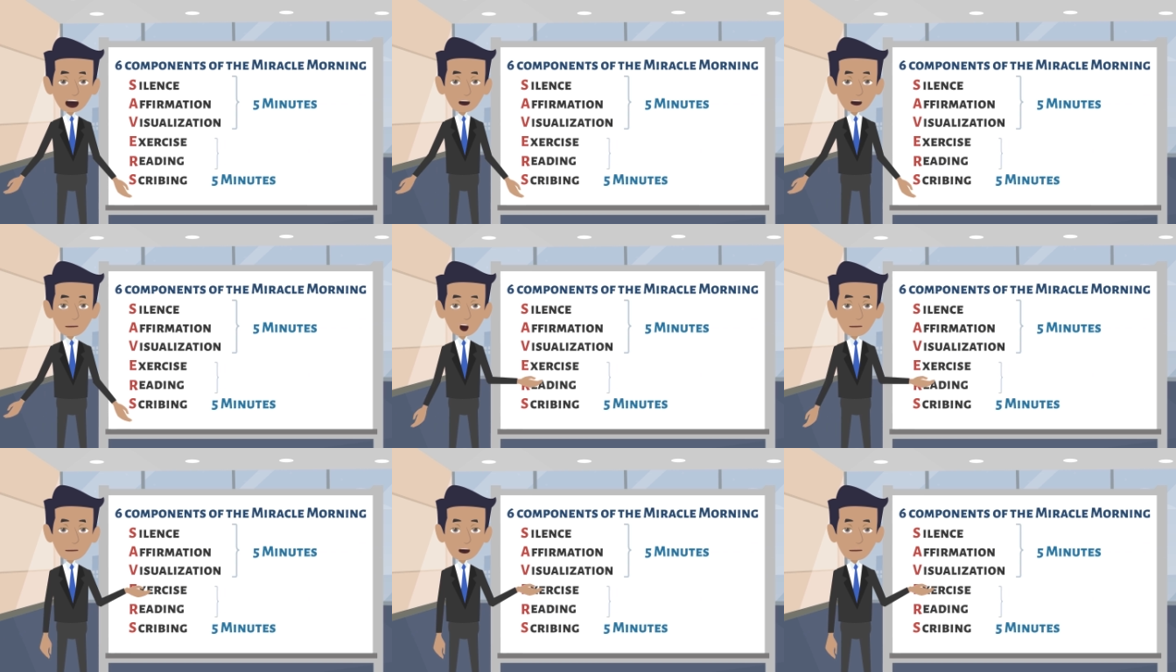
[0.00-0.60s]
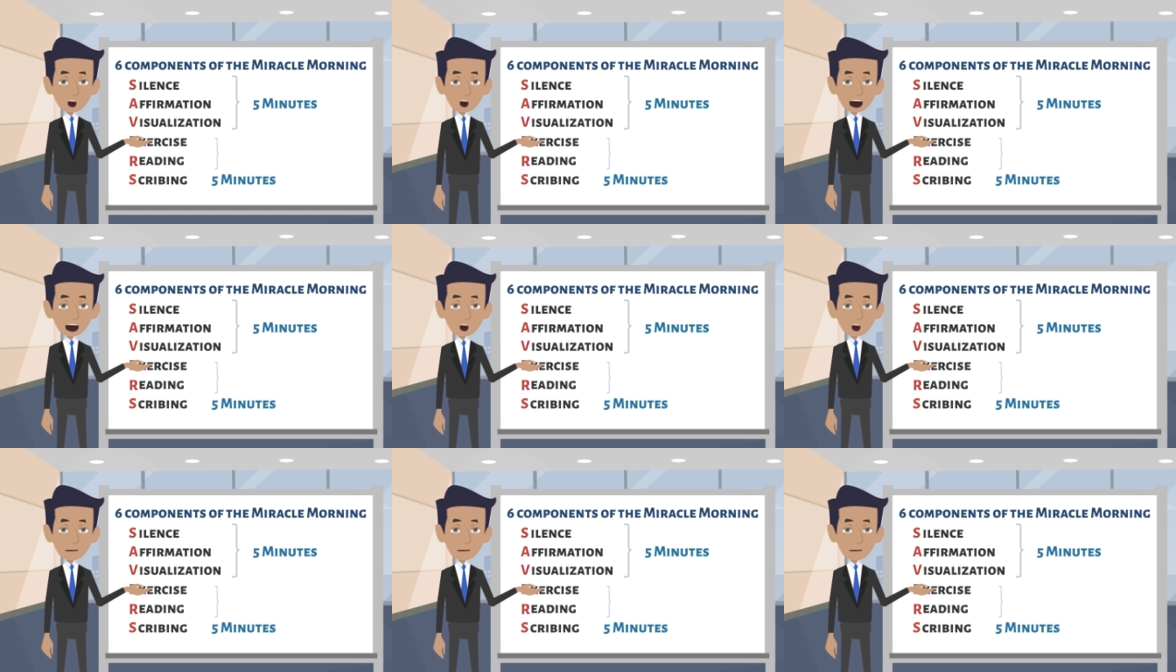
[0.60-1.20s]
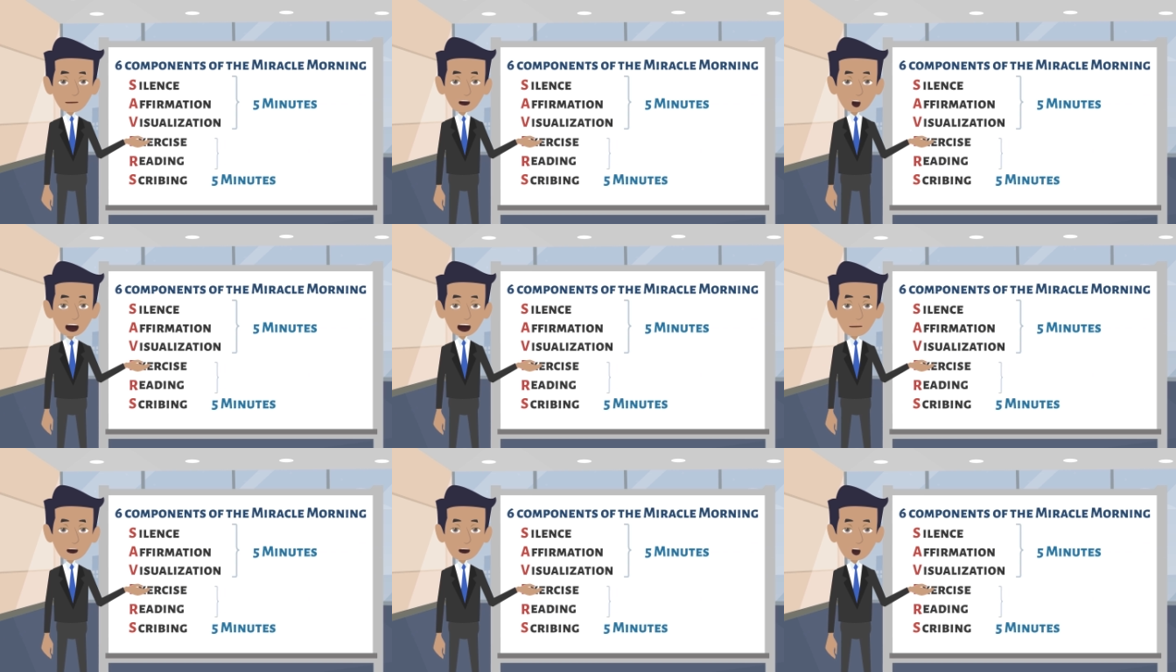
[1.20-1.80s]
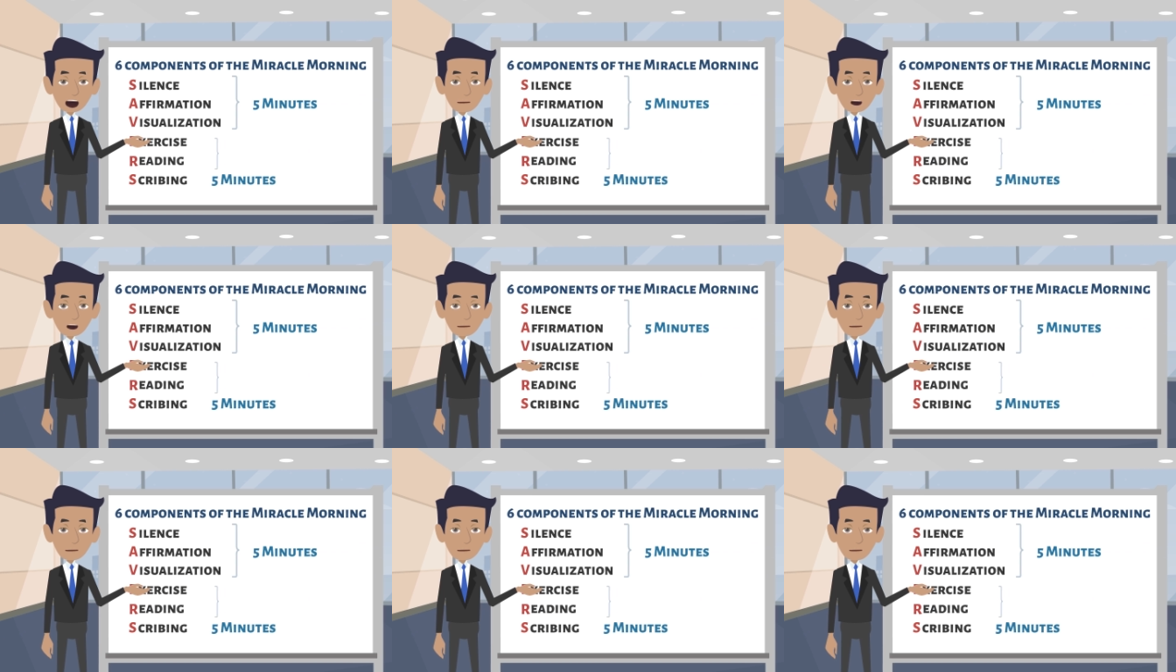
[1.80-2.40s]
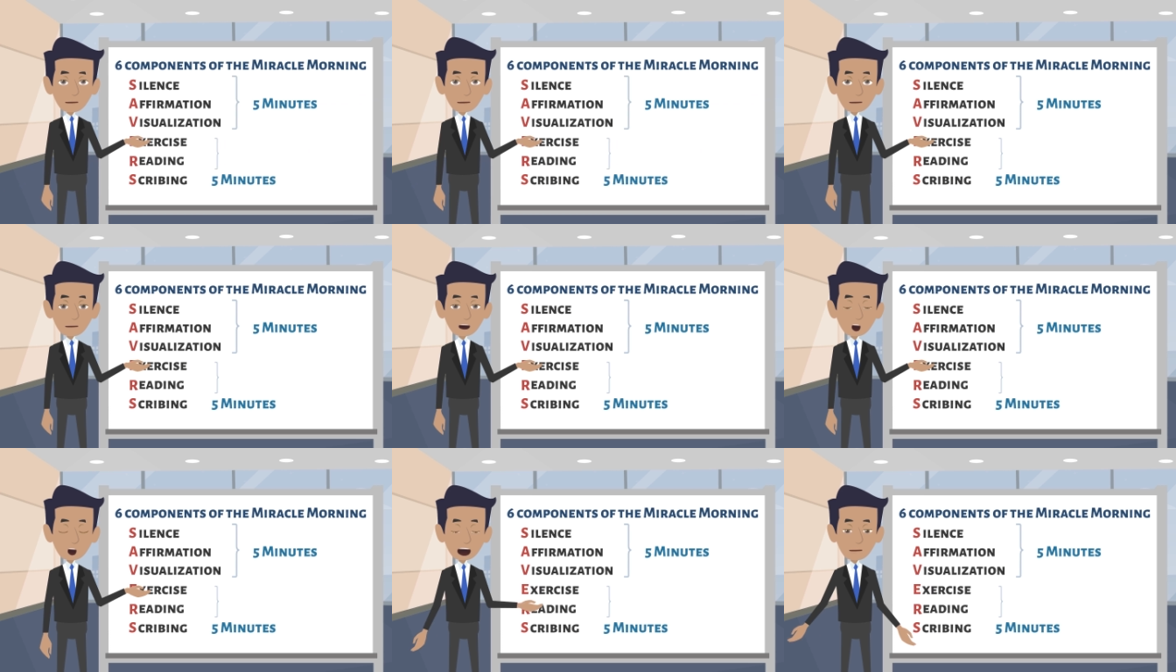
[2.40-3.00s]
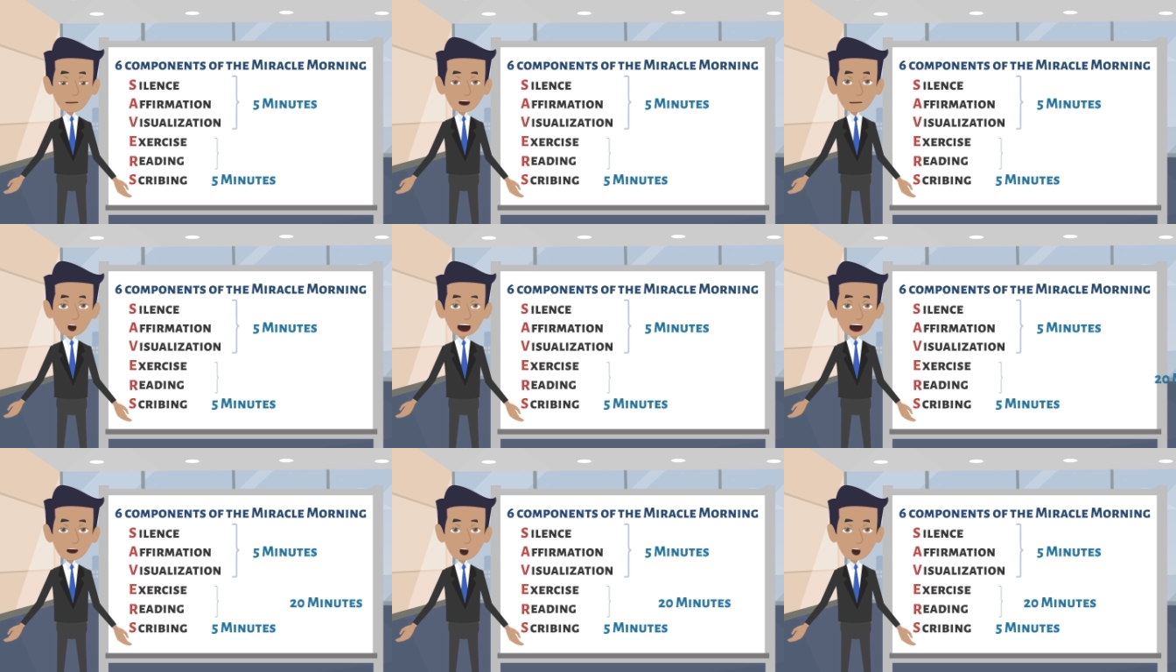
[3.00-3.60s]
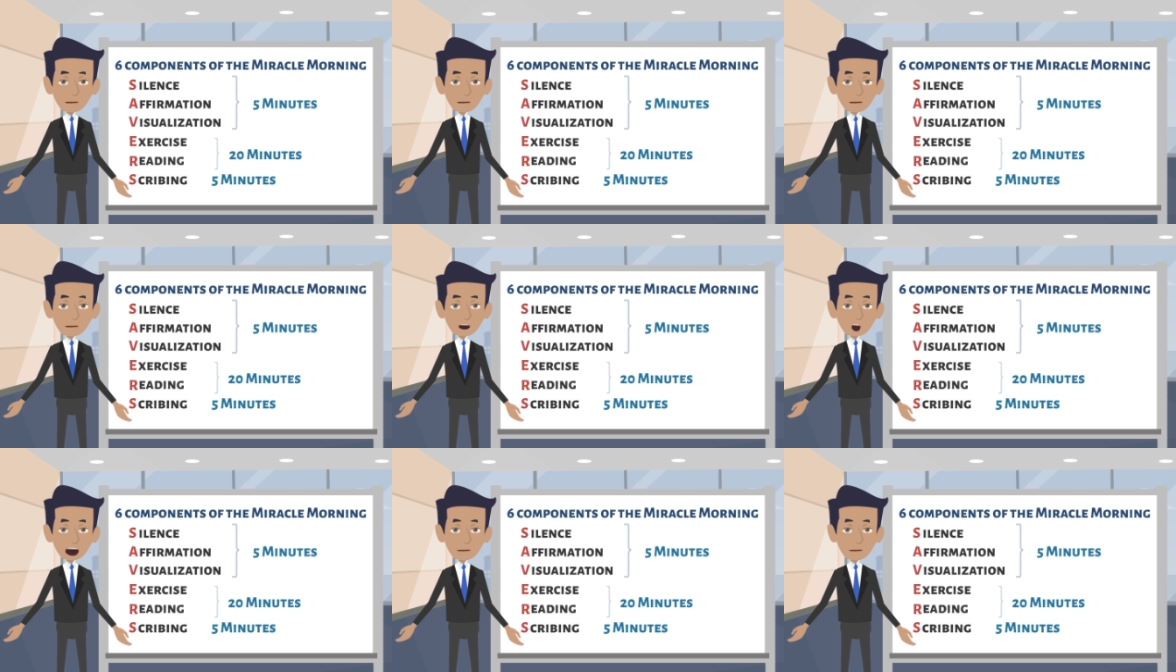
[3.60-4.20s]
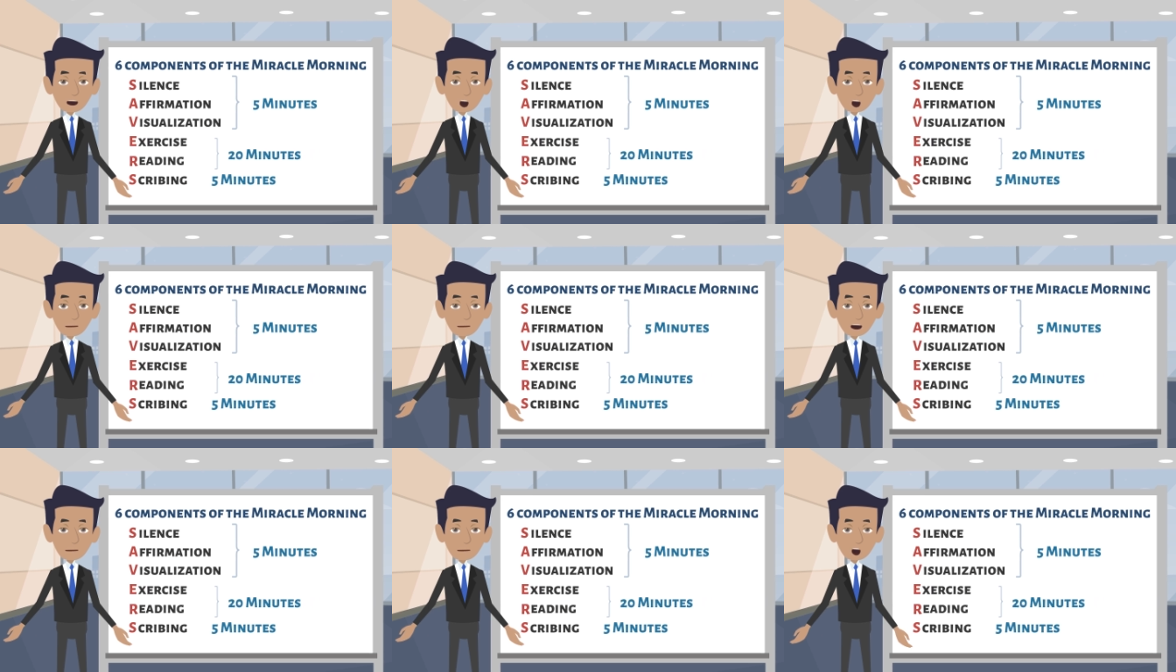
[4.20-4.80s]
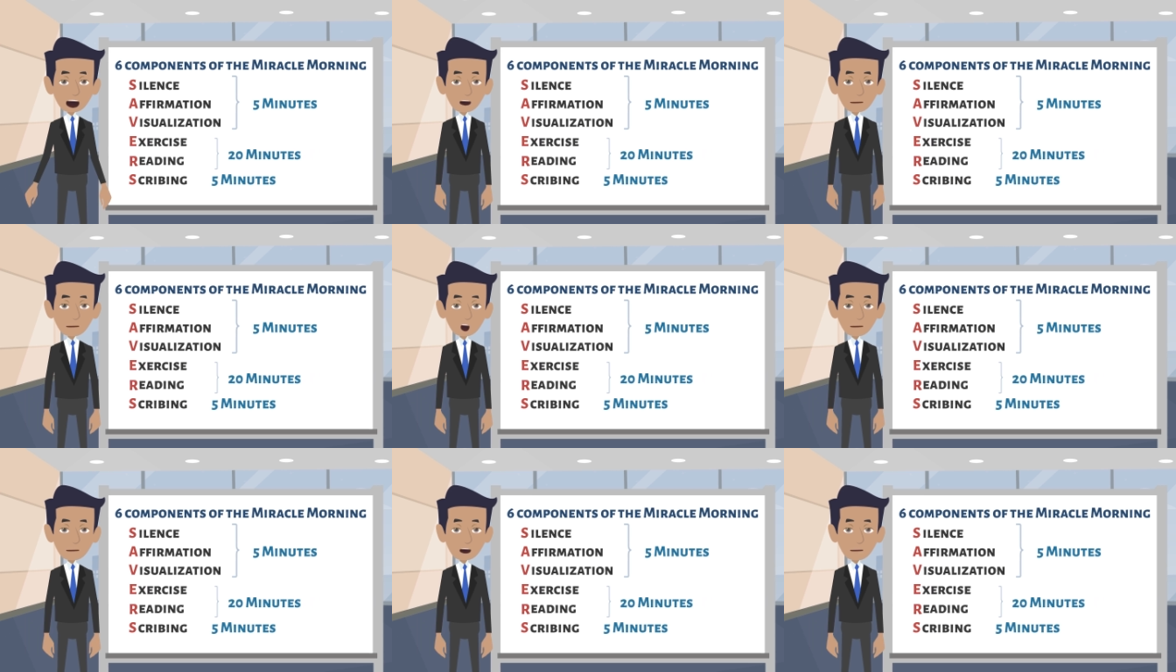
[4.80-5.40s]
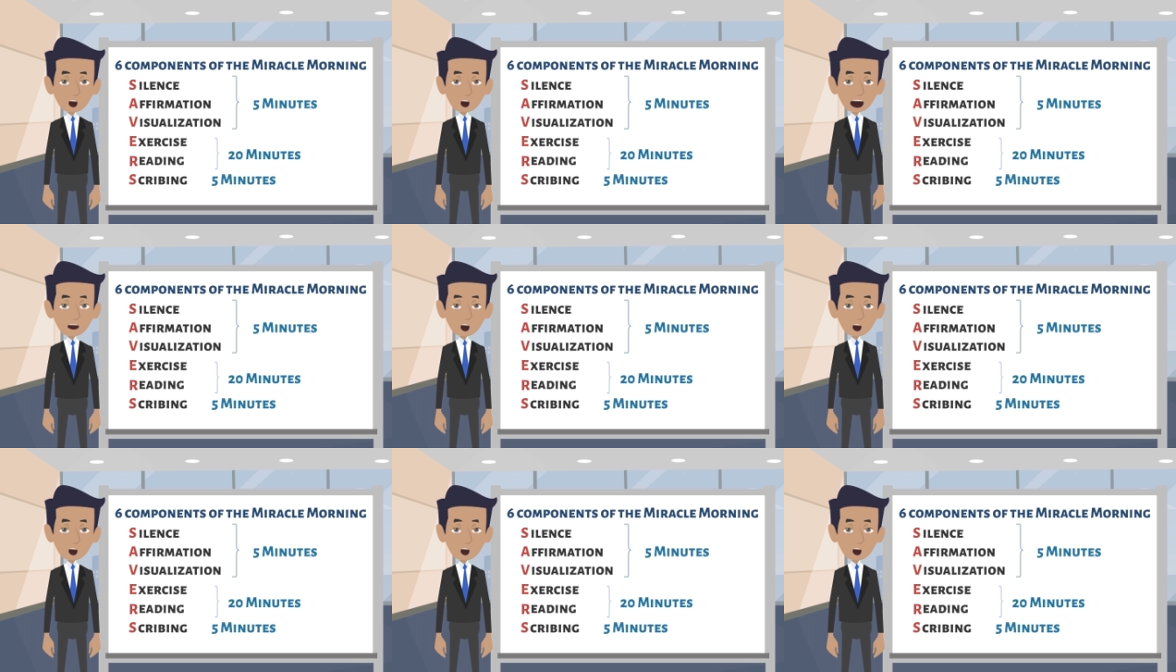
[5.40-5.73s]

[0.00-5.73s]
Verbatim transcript: affirmation, visualization, and journaling, and 20 minutes for exercise and, and reading.